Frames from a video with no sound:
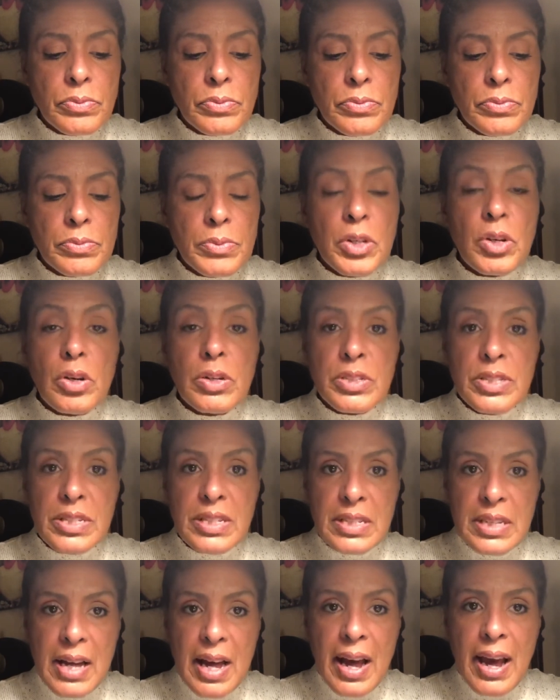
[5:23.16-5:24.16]
because the
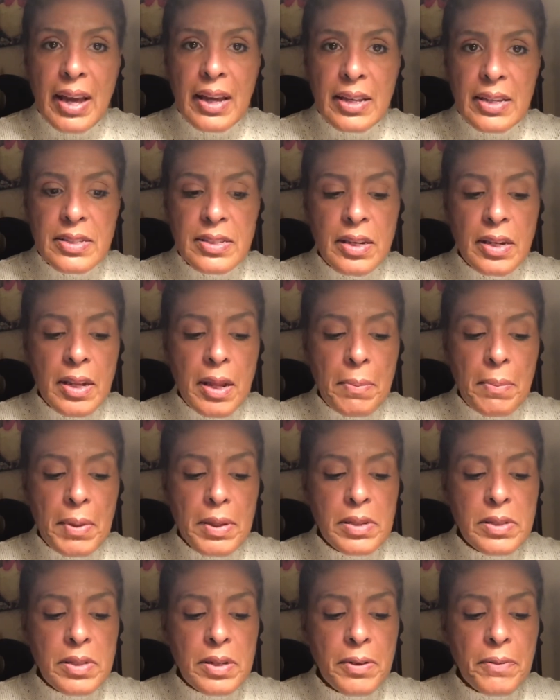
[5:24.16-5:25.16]
sky is the
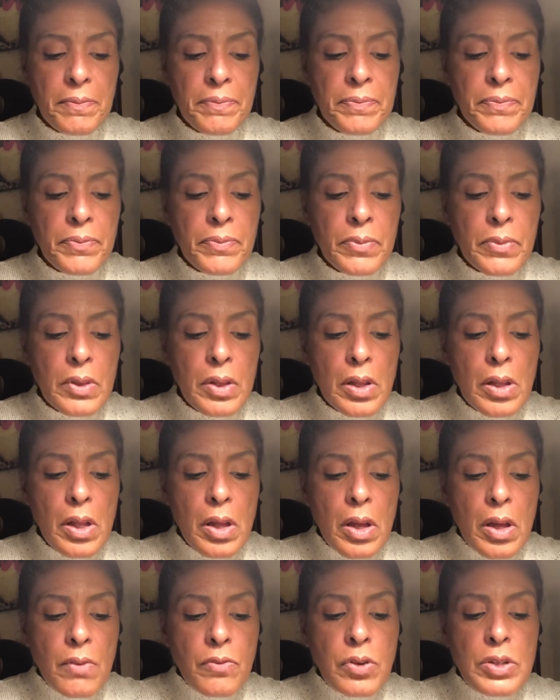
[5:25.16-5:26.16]
limit.
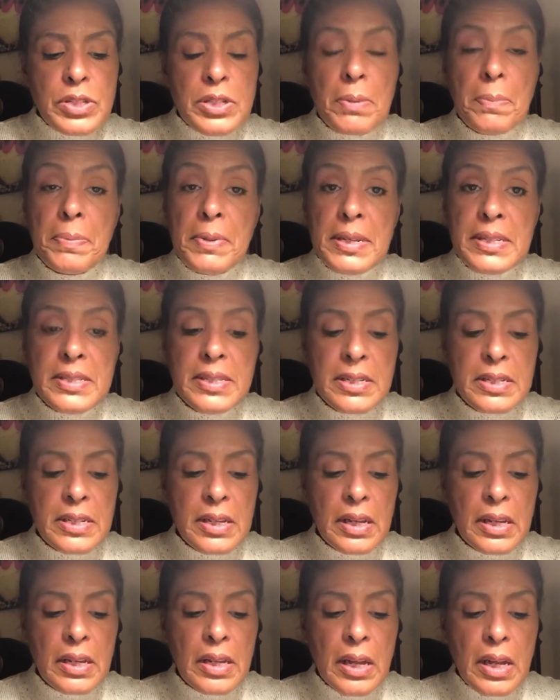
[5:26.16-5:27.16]
For
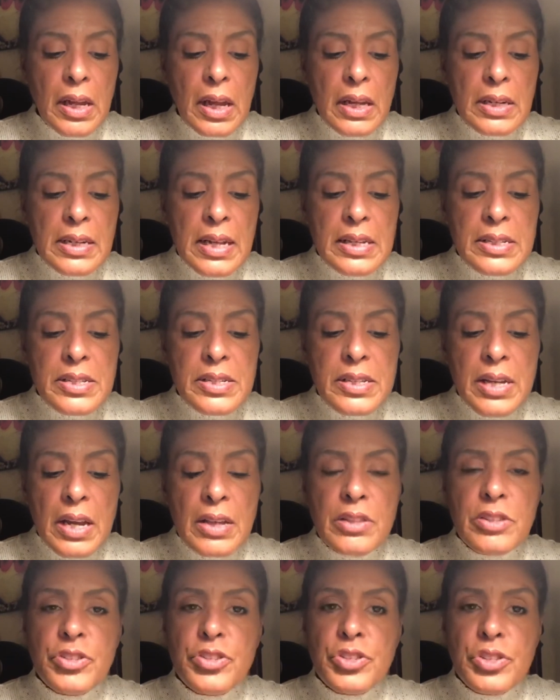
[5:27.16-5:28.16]
simplicity, let's say
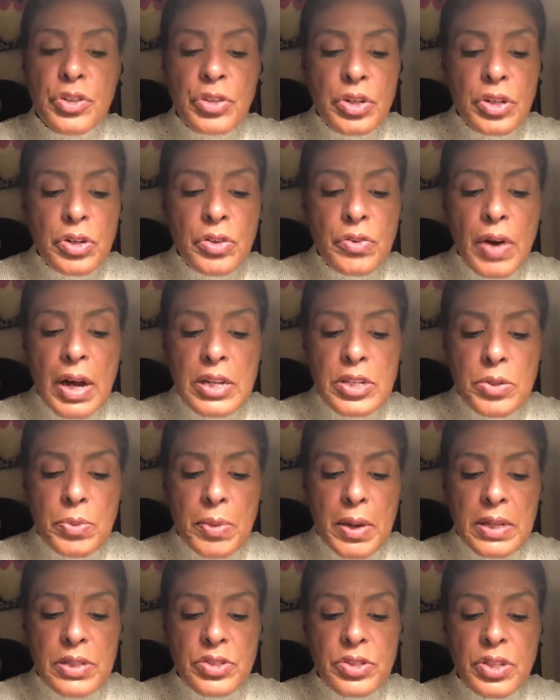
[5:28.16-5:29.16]
the student
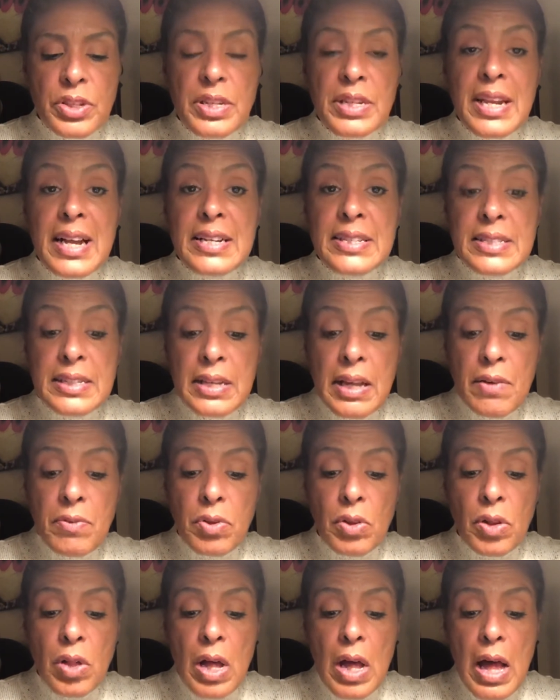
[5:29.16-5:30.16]
graduates to the next
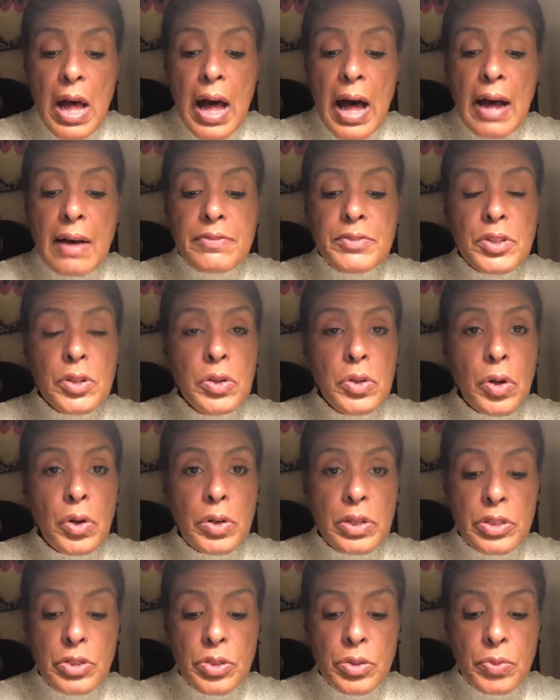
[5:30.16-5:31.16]
level after
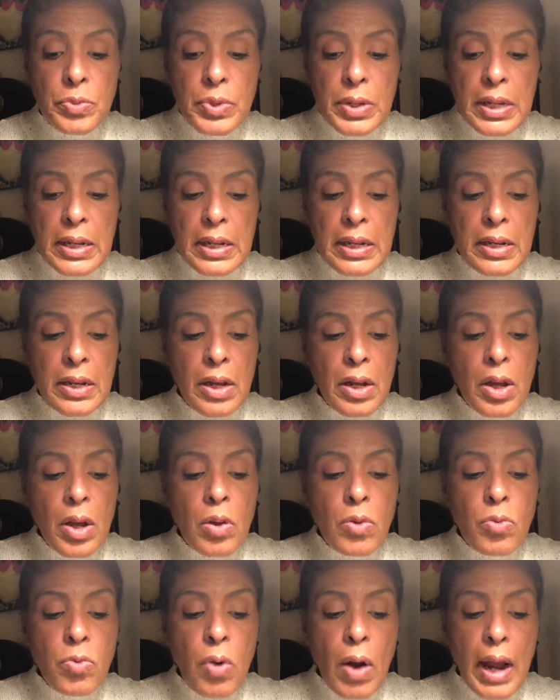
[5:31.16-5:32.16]
learning to read,
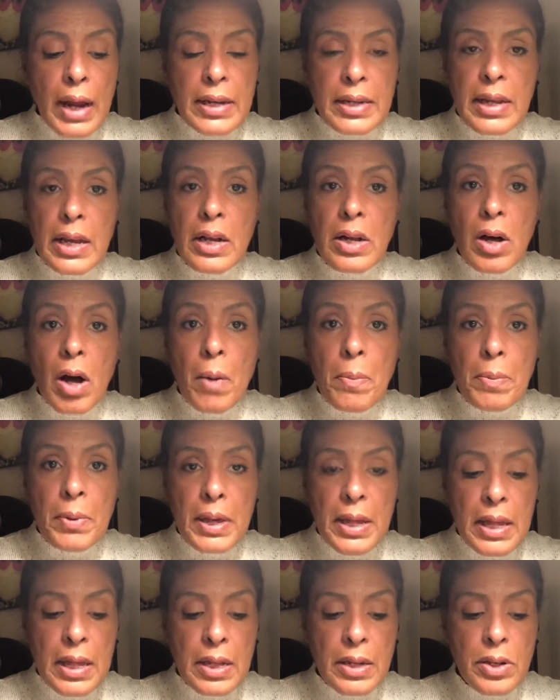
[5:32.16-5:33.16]
write, and
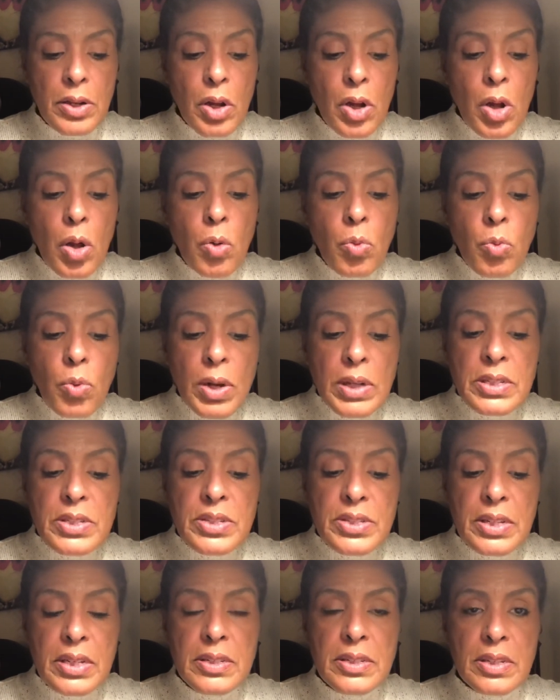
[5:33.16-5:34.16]
comprehend one
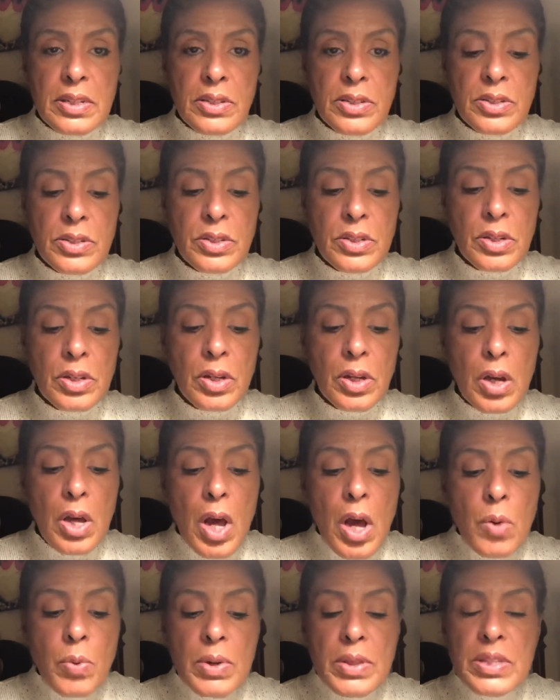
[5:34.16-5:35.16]
sentence.
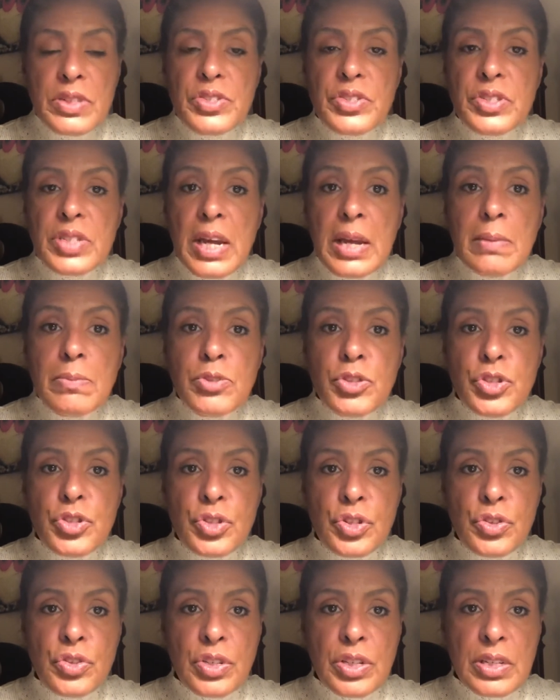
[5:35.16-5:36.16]
When the same
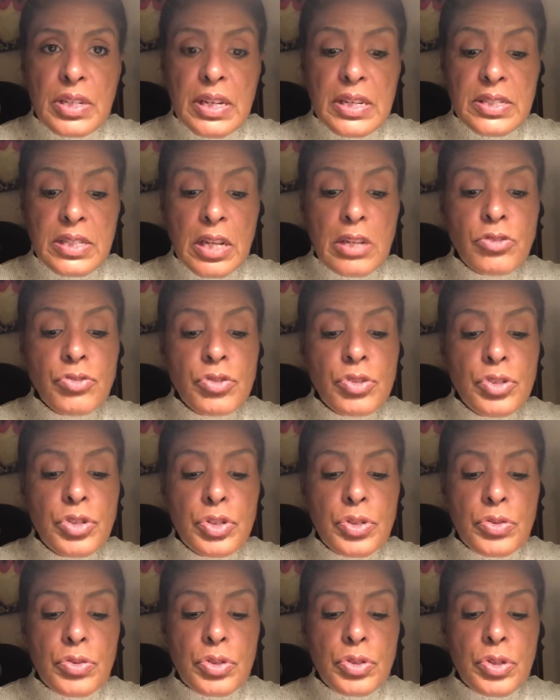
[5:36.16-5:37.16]
student is
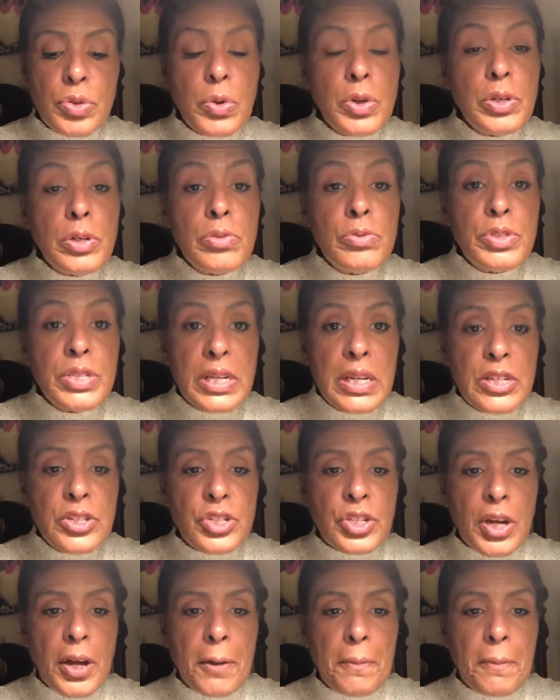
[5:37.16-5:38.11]
introduced to a new teacher,